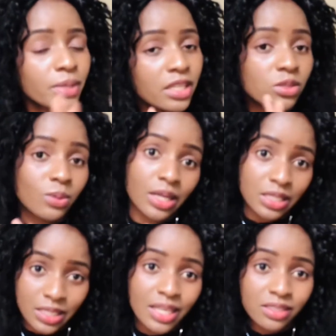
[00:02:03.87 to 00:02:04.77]

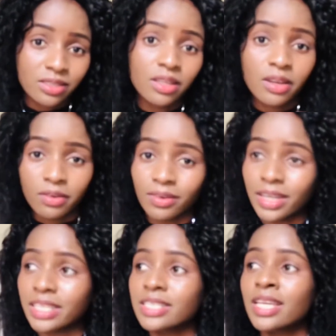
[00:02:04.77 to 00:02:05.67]
XYZ,
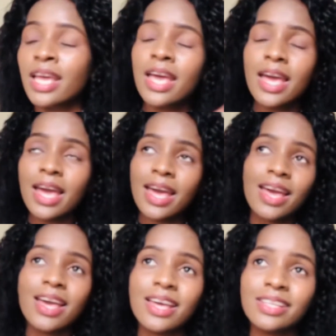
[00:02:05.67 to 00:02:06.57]
right?
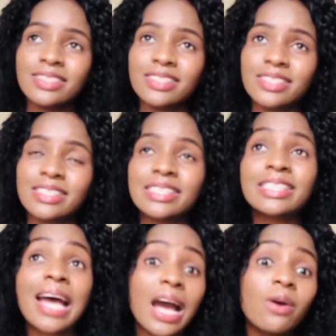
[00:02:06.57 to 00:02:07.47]
And
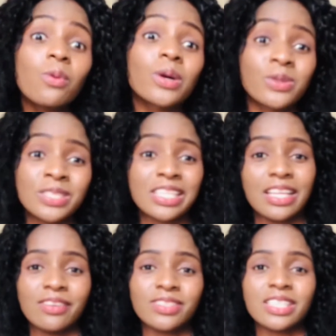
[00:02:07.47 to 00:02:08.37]
now what was
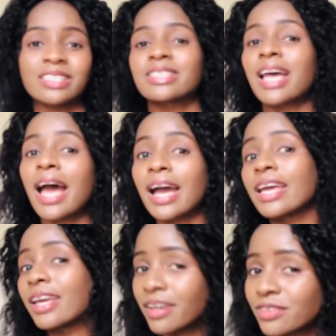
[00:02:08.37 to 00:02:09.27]
left is I
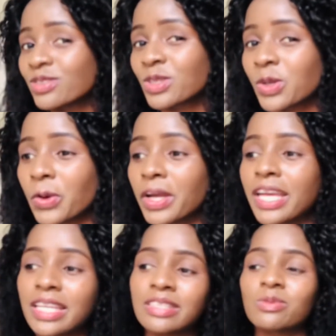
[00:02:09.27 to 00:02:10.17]
have to go
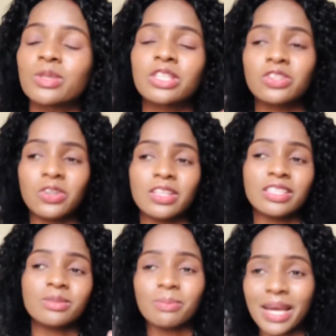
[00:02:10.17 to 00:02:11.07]
and withdraw
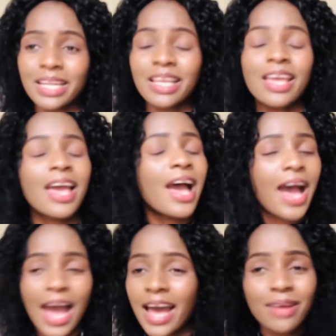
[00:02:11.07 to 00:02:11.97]
this money.
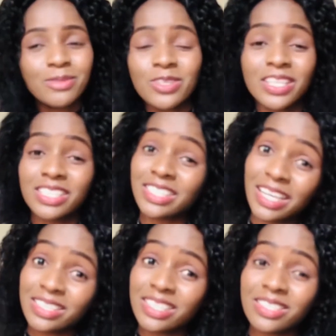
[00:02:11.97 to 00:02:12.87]
I'm so
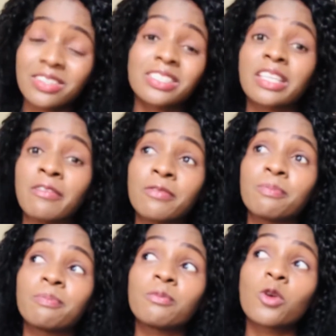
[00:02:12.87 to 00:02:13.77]
excited because I've
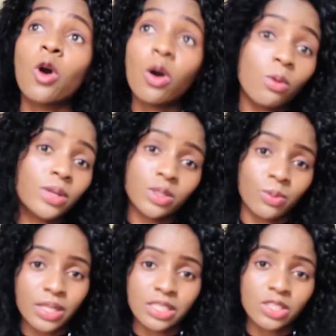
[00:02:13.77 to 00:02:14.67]
always
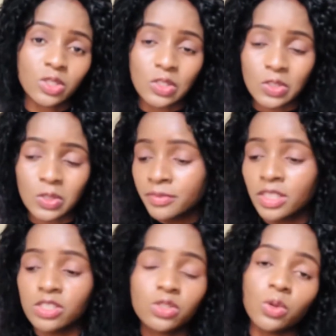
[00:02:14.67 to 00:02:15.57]
wanted to do this.
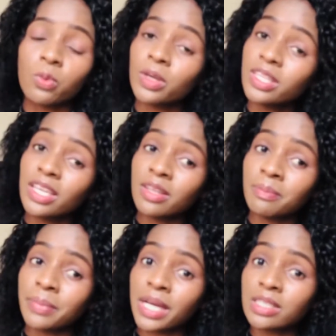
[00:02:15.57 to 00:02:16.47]
So with
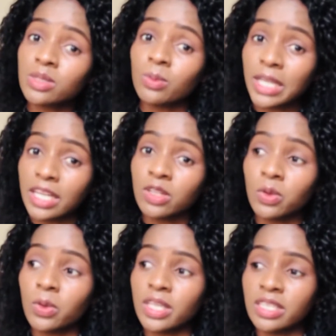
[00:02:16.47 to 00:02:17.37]
Innbucks, what I
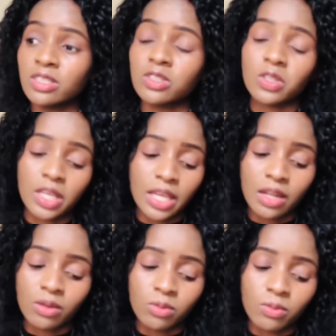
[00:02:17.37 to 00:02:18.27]
know is you
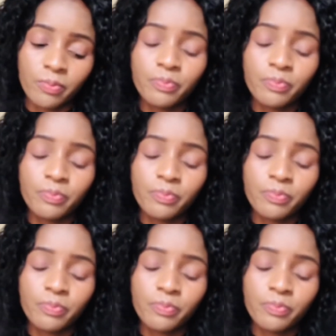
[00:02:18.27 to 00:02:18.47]
can